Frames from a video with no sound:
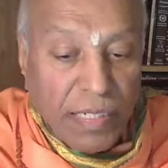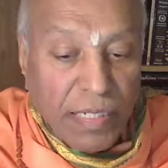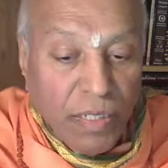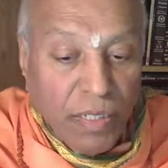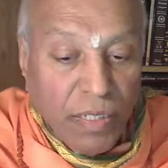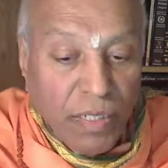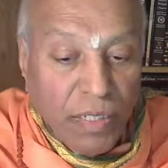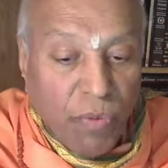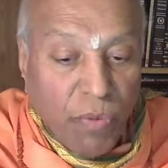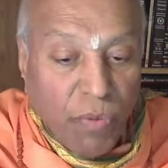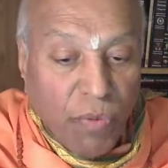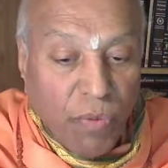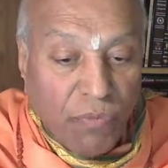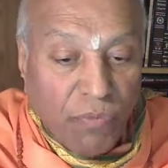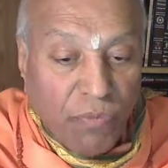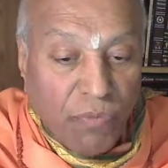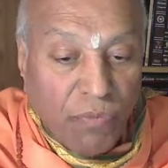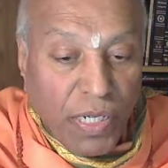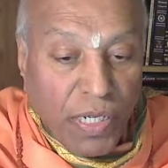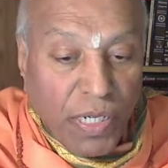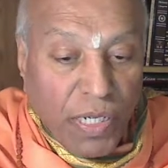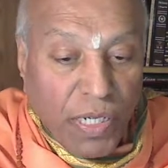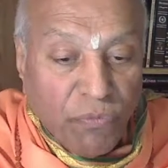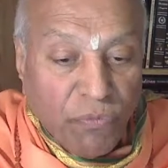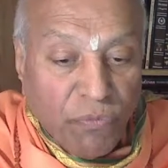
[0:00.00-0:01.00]
after
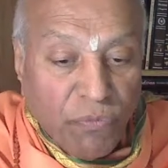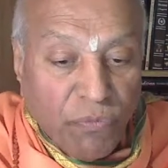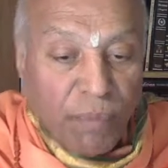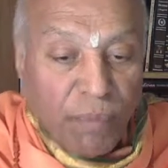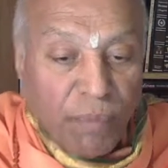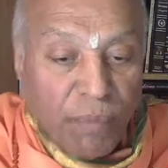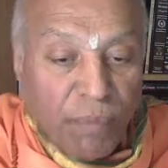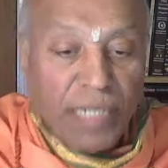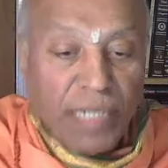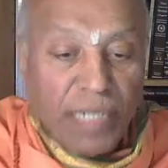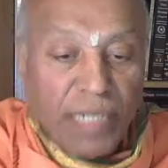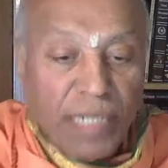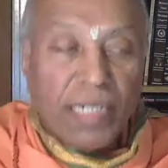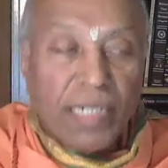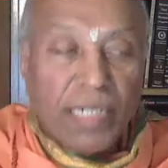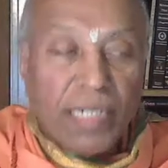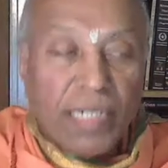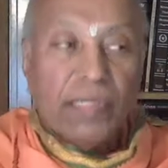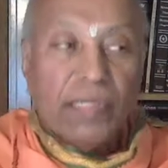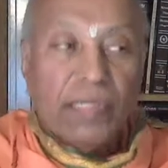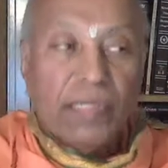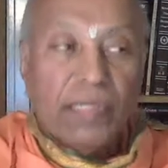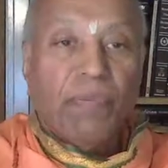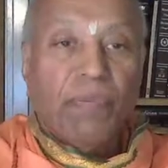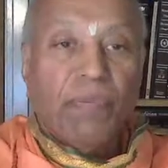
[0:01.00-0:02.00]
confirming that is the
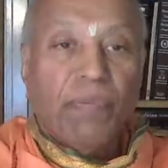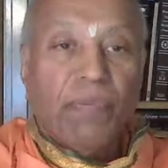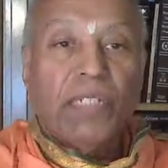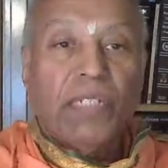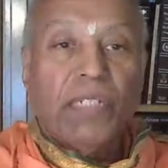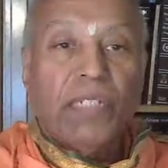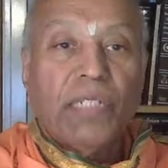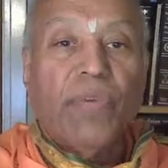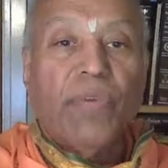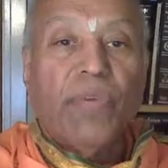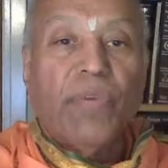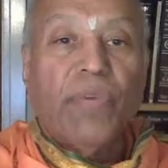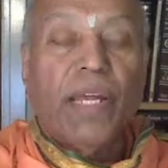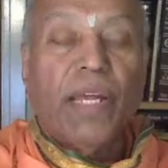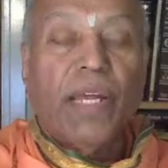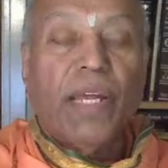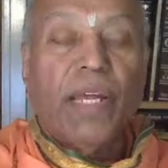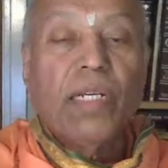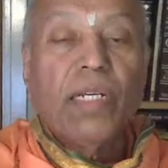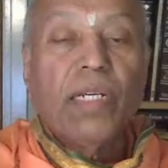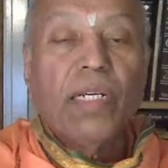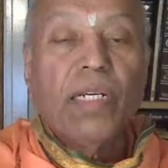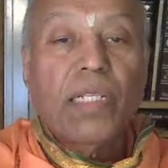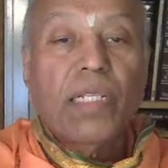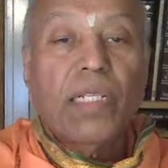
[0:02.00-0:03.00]
place where
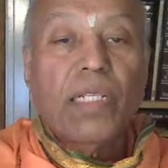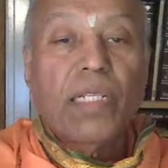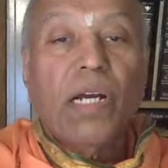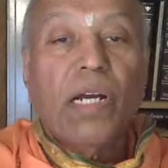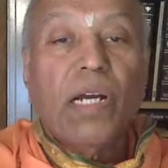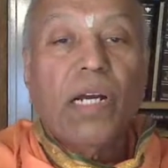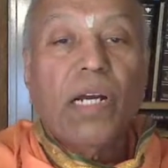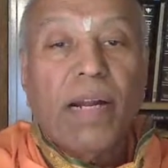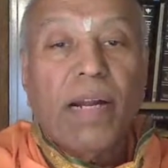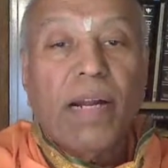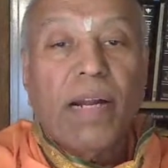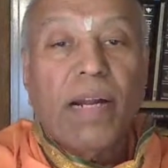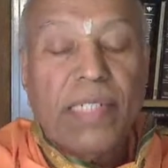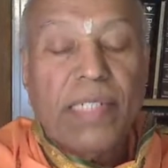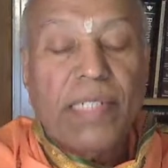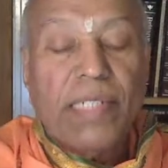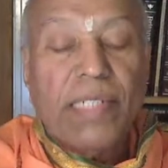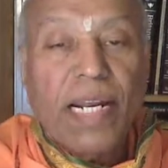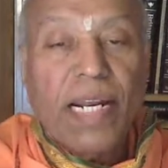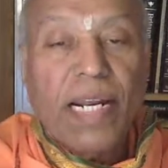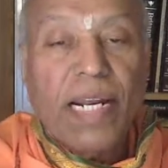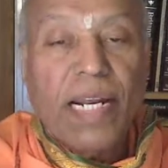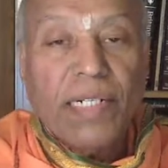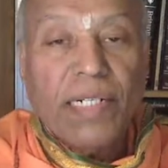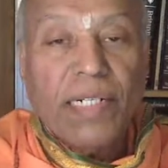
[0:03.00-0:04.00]
the god has
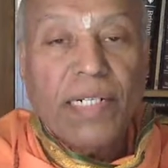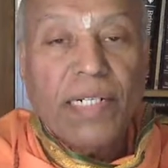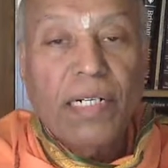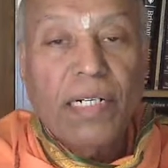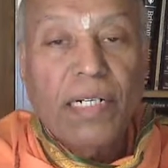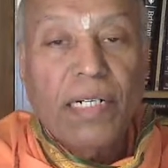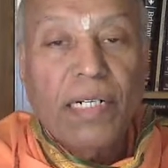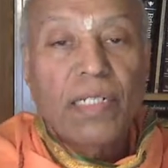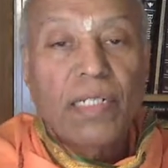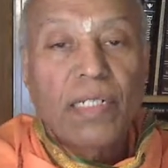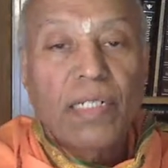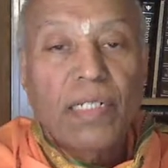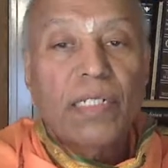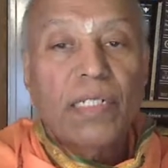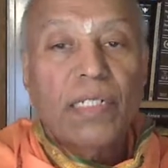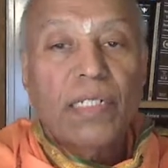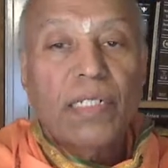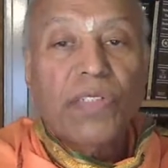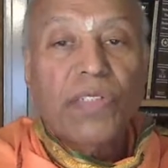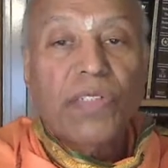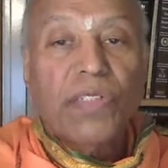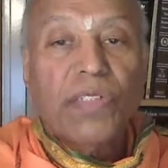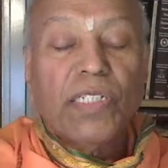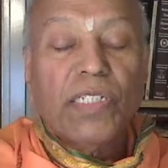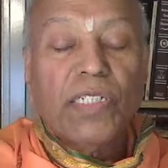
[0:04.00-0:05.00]
directed the
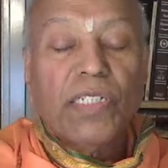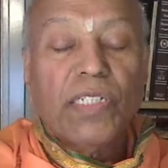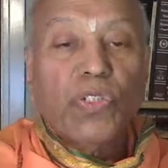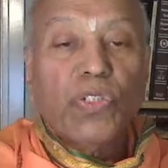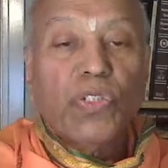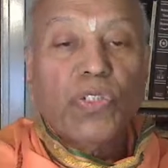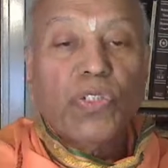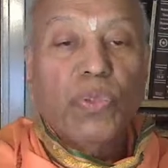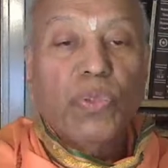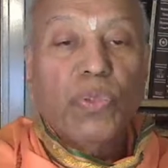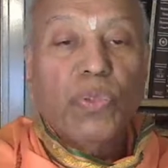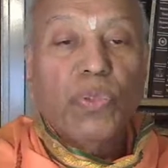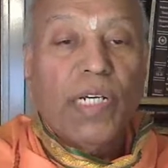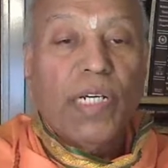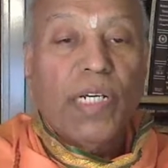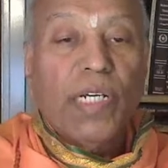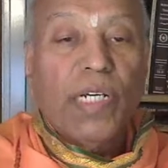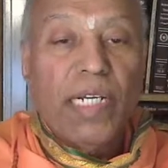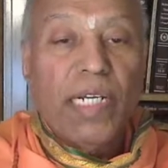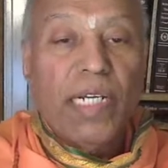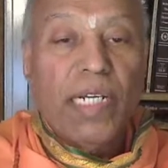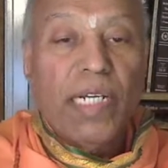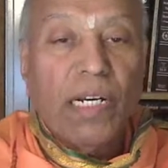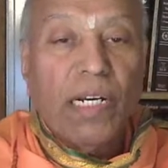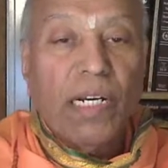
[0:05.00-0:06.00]
sages to do yajna
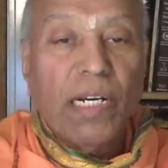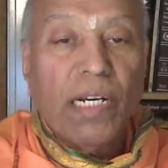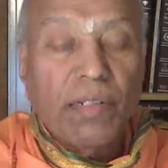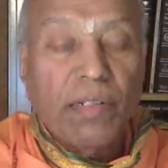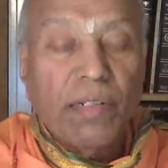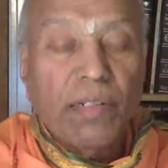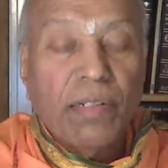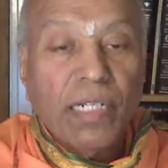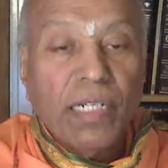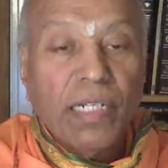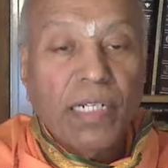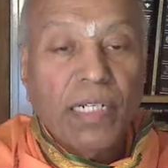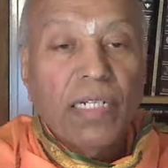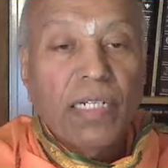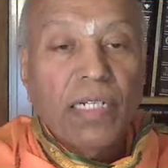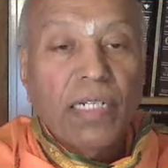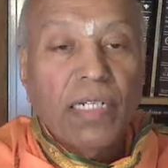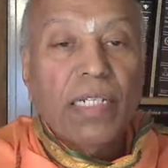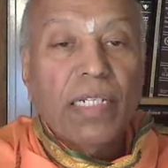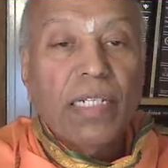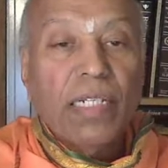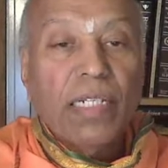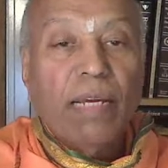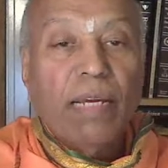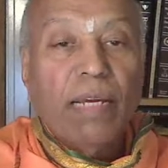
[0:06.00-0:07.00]
yagadi, they
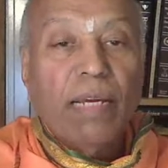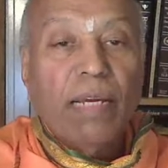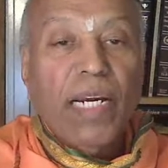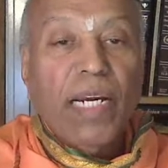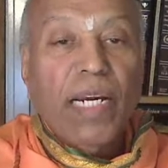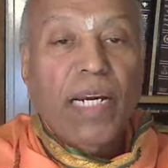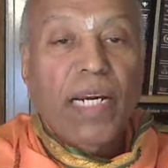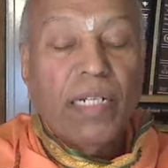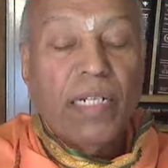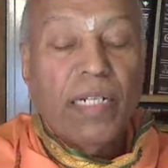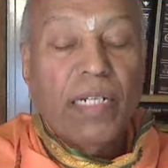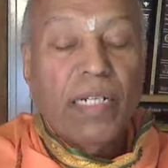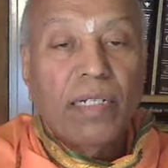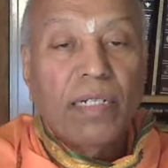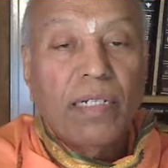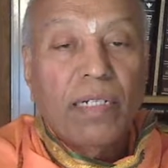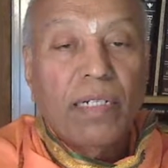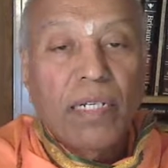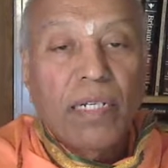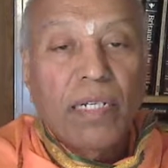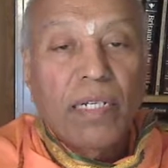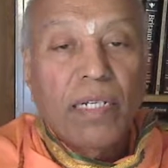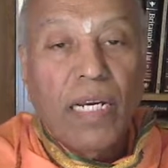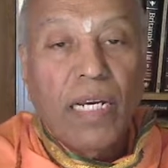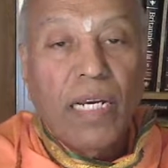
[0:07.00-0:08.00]
made
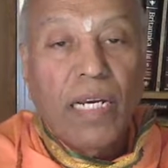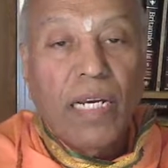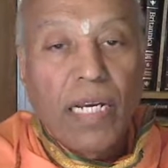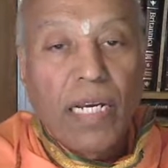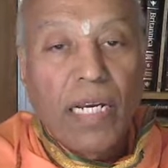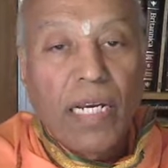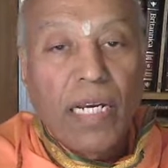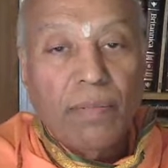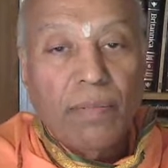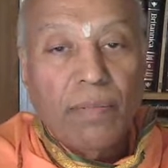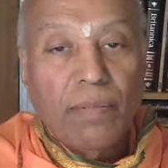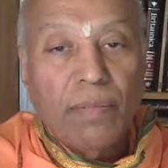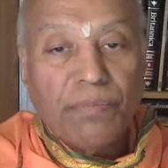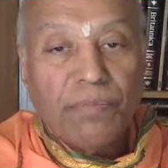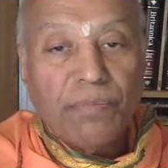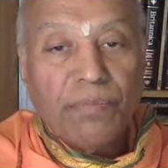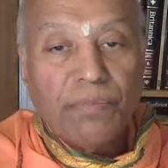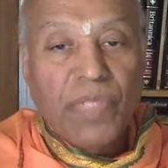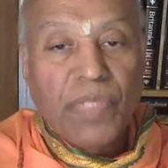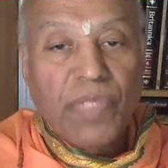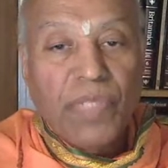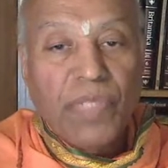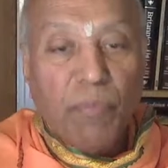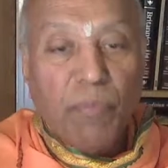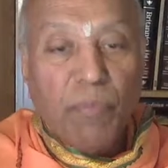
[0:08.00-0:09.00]
that
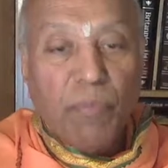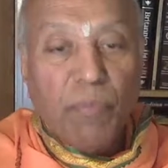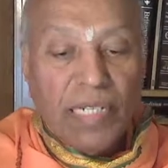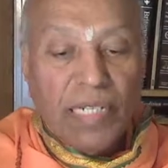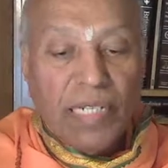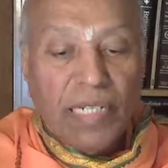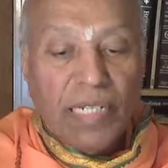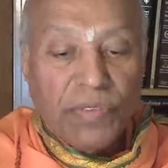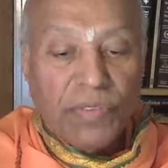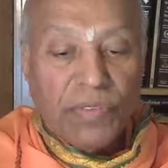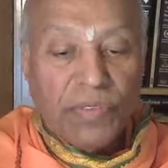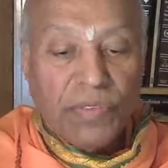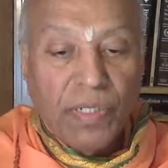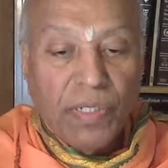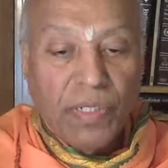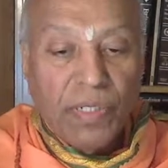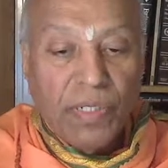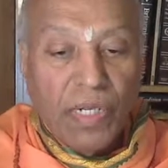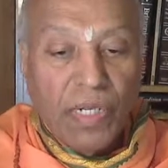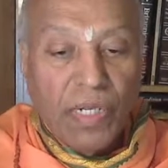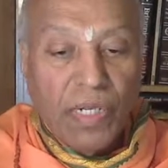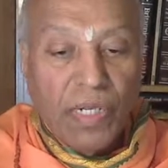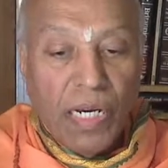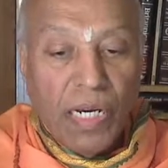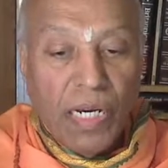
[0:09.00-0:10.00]
place
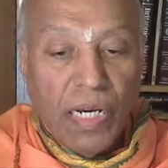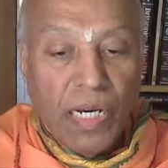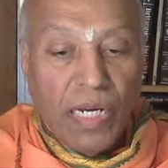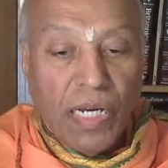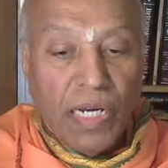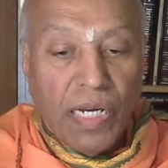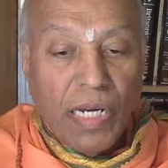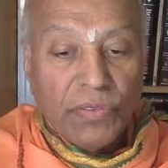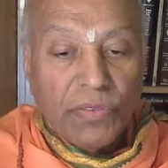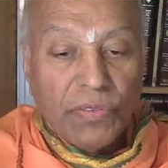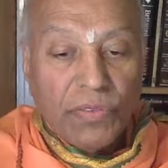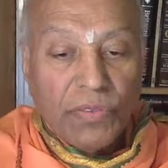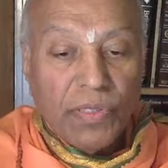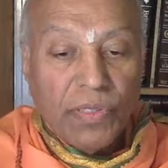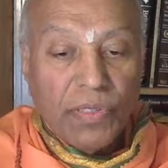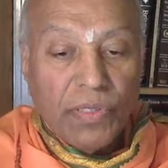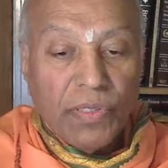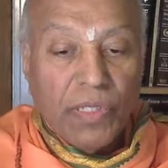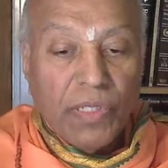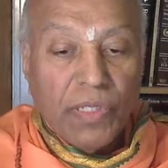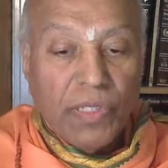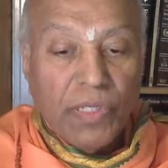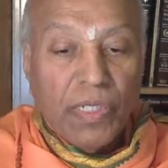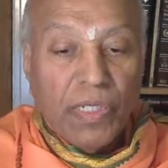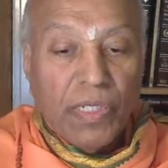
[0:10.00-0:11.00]
as
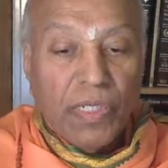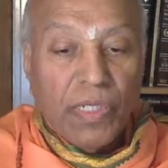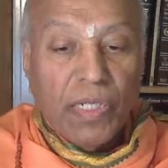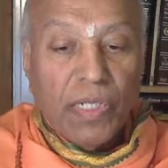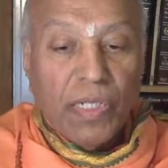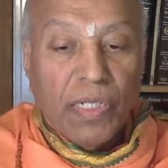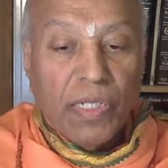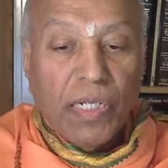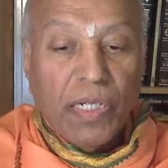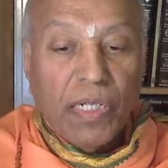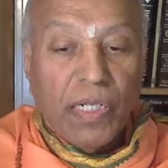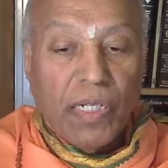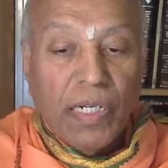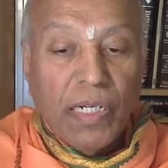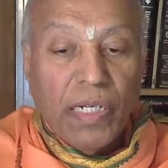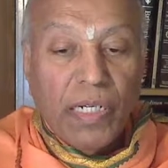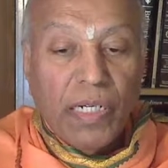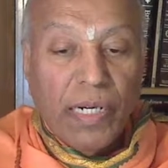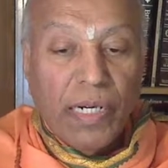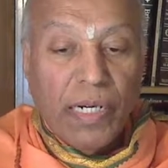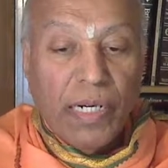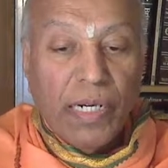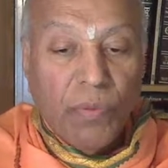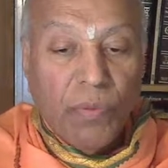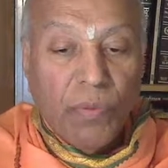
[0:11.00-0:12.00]
a
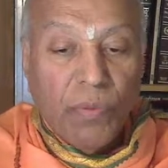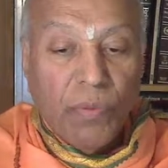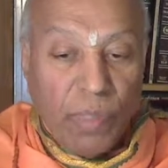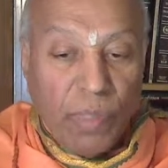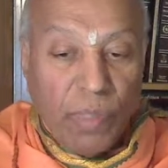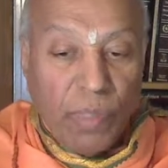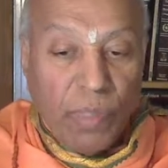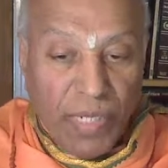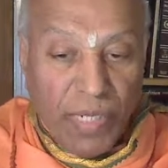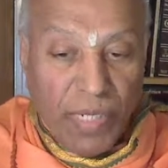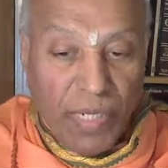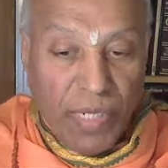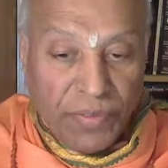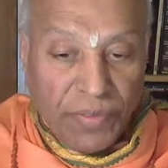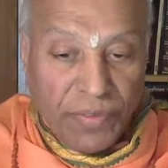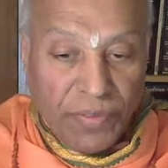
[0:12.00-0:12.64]
holy place.